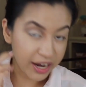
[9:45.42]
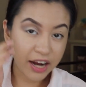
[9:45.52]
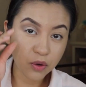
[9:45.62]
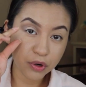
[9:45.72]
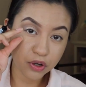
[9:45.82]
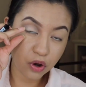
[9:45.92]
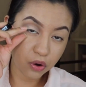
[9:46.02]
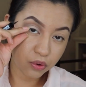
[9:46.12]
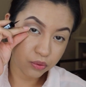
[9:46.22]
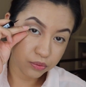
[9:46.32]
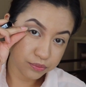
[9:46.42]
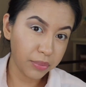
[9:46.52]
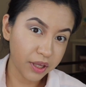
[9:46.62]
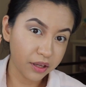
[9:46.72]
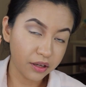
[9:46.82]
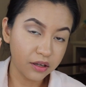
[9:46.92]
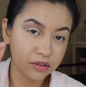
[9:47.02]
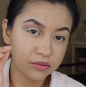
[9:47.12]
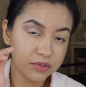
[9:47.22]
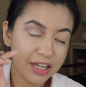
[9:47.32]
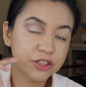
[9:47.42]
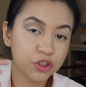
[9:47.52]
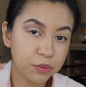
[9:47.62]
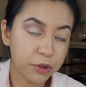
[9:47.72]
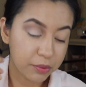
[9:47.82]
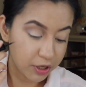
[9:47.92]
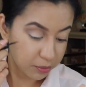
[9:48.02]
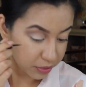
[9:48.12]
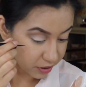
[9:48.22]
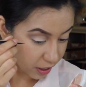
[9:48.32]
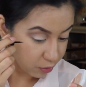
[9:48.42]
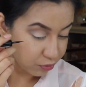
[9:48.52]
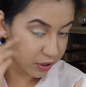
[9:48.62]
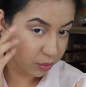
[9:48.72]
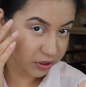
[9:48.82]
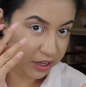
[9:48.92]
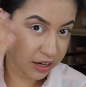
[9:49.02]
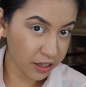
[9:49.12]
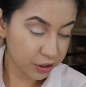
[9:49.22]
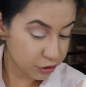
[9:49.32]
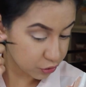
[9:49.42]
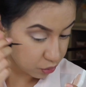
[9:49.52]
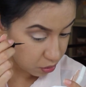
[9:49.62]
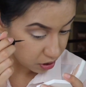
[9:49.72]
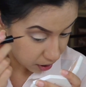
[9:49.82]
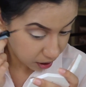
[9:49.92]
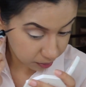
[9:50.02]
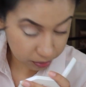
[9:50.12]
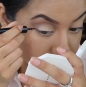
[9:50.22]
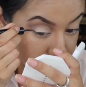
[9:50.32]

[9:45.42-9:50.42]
I kind of want to go big, not super big, but I really want the eyeliner to pop.